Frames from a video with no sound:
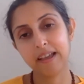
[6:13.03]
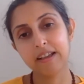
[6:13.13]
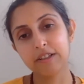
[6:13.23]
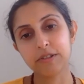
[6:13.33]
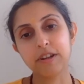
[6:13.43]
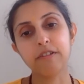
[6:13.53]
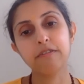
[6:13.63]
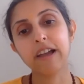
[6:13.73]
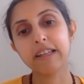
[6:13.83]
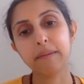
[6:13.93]
So now
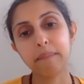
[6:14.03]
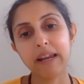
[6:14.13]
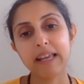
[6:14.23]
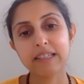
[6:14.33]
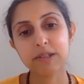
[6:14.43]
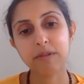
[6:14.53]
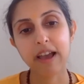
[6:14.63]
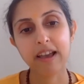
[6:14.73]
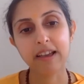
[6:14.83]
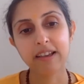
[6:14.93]
find a place
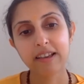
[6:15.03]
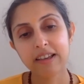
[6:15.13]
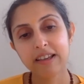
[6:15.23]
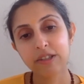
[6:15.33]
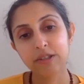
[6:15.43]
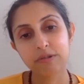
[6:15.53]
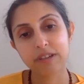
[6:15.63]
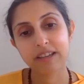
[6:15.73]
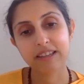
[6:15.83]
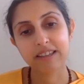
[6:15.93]
where you
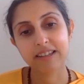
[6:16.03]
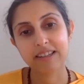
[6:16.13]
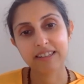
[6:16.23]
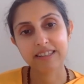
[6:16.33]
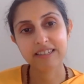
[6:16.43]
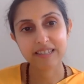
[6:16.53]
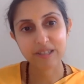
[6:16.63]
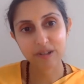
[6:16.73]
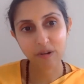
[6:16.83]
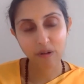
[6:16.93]
can
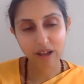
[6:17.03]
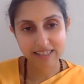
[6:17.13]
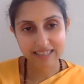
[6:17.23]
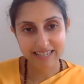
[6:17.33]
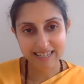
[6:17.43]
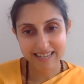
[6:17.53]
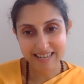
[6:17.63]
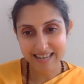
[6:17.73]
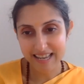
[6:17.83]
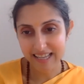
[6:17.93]
sit quietly,